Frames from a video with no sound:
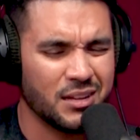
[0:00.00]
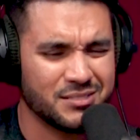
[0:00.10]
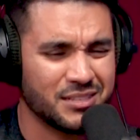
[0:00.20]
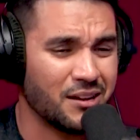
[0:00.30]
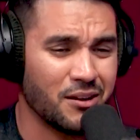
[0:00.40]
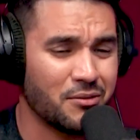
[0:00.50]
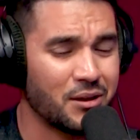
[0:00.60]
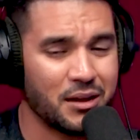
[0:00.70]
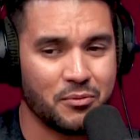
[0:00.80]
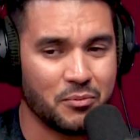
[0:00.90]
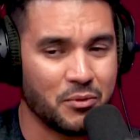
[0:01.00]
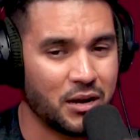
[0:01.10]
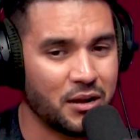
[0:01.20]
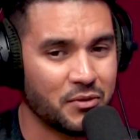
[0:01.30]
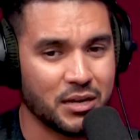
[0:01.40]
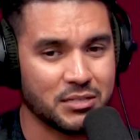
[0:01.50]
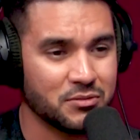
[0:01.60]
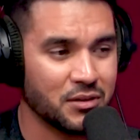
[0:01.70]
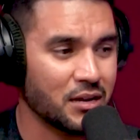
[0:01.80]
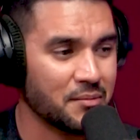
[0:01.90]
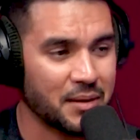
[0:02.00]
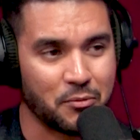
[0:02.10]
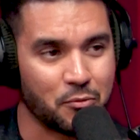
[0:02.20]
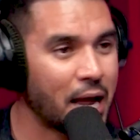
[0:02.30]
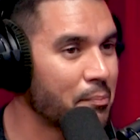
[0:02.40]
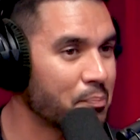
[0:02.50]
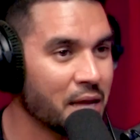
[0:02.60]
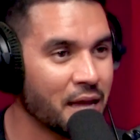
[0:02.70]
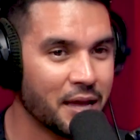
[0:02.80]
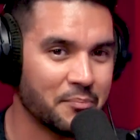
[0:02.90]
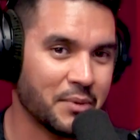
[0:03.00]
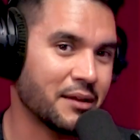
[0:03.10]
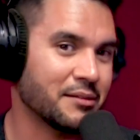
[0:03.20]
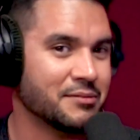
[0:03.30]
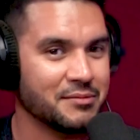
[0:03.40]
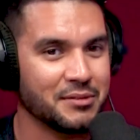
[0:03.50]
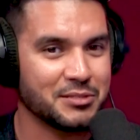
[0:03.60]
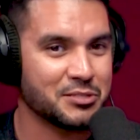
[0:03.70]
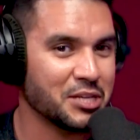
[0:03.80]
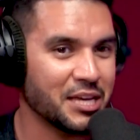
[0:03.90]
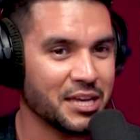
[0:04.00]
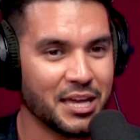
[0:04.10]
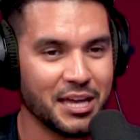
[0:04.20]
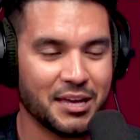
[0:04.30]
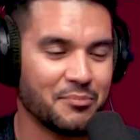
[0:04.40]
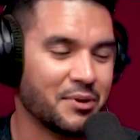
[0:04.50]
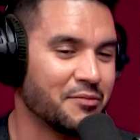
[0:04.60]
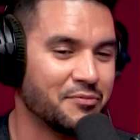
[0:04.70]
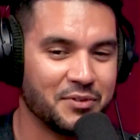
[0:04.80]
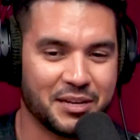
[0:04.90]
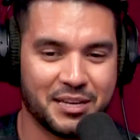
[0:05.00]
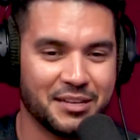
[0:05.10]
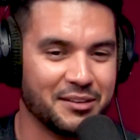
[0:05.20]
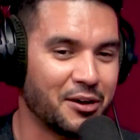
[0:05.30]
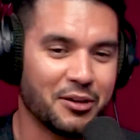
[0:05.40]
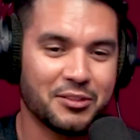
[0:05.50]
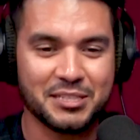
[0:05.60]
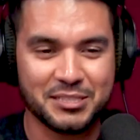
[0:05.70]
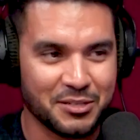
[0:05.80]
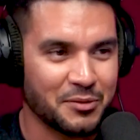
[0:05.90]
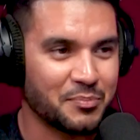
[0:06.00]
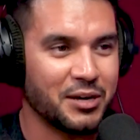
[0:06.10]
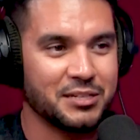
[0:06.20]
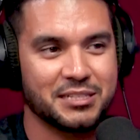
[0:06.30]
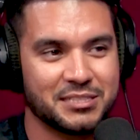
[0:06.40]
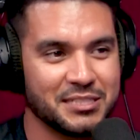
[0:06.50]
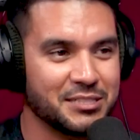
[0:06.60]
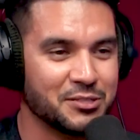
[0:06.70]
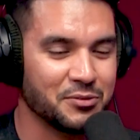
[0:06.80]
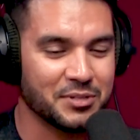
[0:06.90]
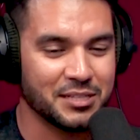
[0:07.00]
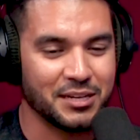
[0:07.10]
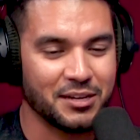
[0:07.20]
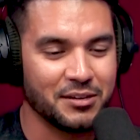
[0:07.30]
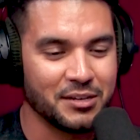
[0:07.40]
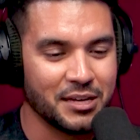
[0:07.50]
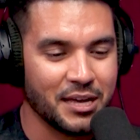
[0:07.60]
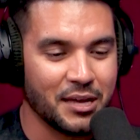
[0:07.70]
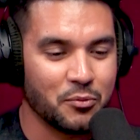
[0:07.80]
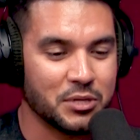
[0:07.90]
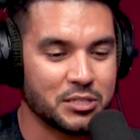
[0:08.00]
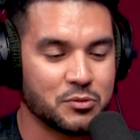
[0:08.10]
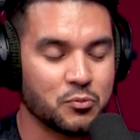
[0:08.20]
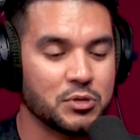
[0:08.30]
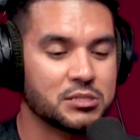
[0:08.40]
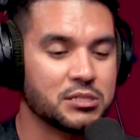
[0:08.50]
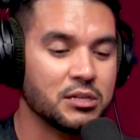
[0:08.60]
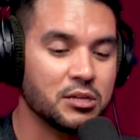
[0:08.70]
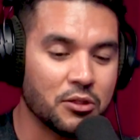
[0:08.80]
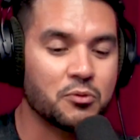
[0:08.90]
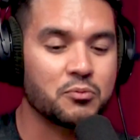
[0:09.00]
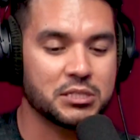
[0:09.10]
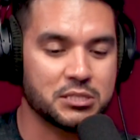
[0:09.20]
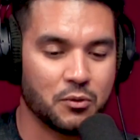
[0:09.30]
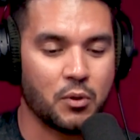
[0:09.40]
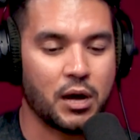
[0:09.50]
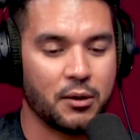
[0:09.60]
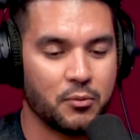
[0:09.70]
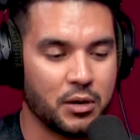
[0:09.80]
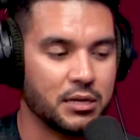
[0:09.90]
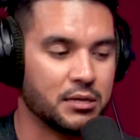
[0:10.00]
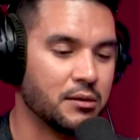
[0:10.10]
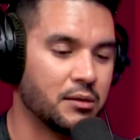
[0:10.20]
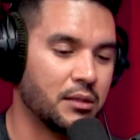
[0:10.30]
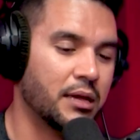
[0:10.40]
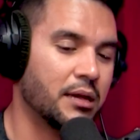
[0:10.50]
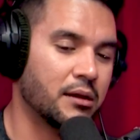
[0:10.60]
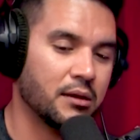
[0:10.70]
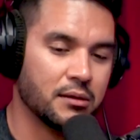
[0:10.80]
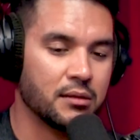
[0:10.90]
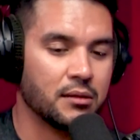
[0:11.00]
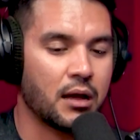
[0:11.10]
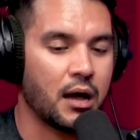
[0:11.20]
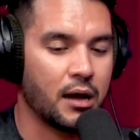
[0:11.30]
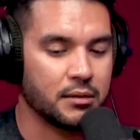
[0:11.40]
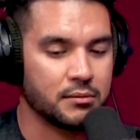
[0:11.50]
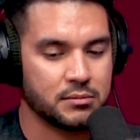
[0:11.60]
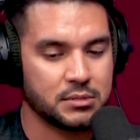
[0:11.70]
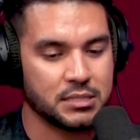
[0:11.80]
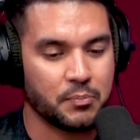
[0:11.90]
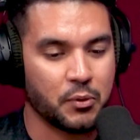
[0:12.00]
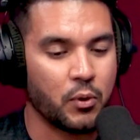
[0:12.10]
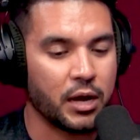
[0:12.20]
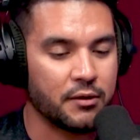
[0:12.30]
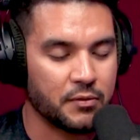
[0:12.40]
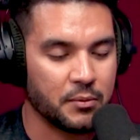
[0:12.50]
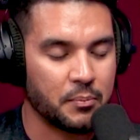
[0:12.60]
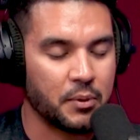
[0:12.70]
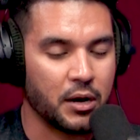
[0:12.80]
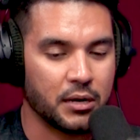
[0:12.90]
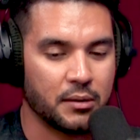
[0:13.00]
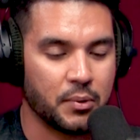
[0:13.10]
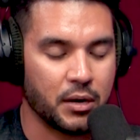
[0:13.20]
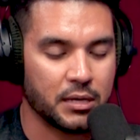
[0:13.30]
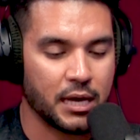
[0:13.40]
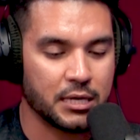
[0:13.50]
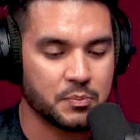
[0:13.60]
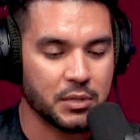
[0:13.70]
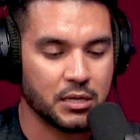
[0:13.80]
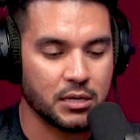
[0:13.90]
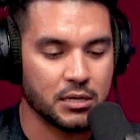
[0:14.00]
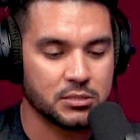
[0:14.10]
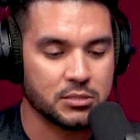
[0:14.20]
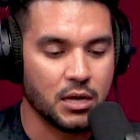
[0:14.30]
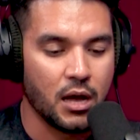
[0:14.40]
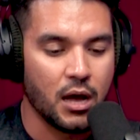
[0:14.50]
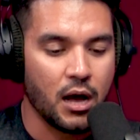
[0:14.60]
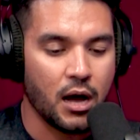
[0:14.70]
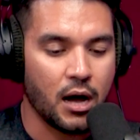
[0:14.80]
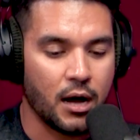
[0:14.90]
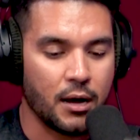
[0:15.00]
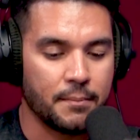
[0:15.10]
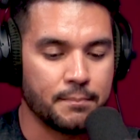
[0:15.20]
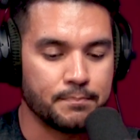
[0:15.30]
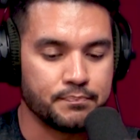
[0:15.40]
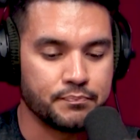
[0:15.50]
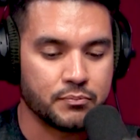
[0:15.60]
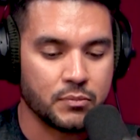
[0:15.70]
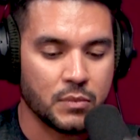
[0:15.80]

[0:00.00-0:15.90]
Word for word: He's like, all right, well, whatever. I still got my rapping and my singing and my fucking all these other projects he's doing, you know, which was another reason why I wanted to like uh, step away from the pod- podcast because um,